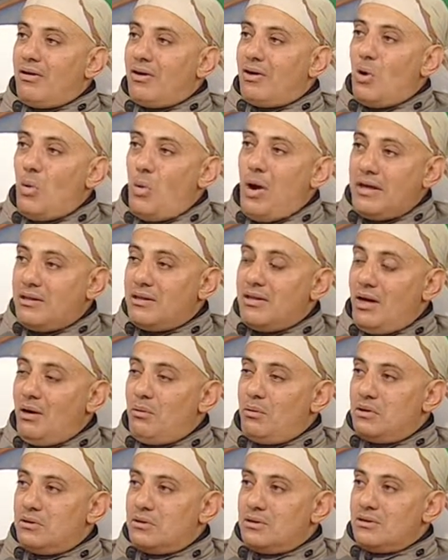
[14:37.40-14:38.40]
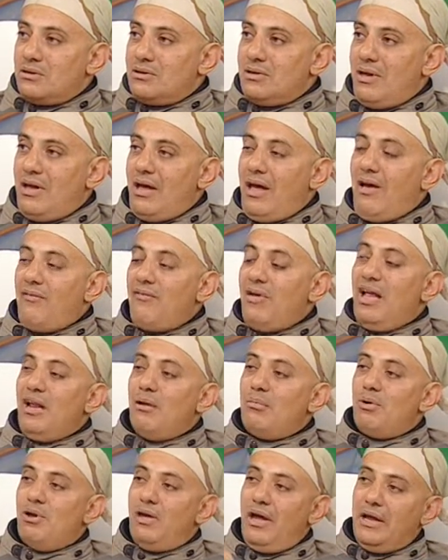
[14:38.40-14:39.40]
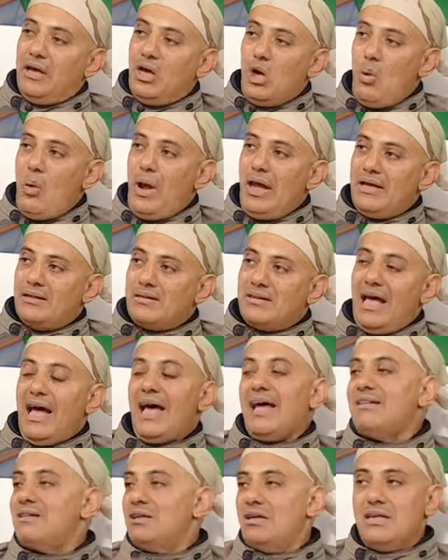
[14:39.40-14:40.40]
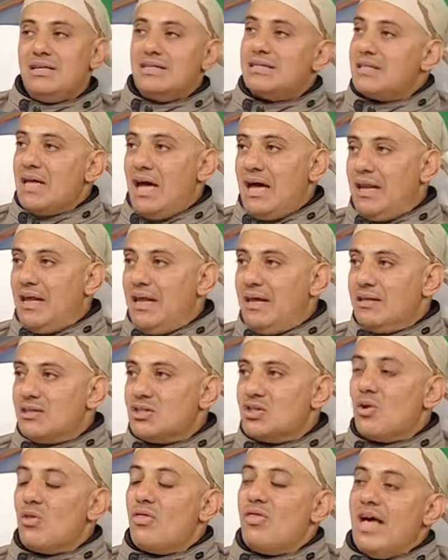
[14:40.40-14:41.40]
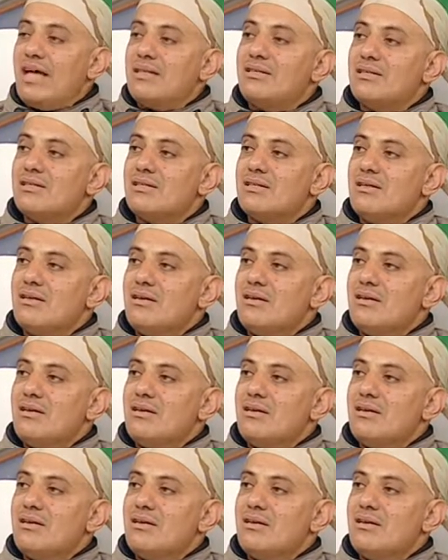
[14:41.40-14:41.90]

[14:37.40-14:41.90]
Kuwait Towers available in Kuwait and in Astana. So that, that was is, a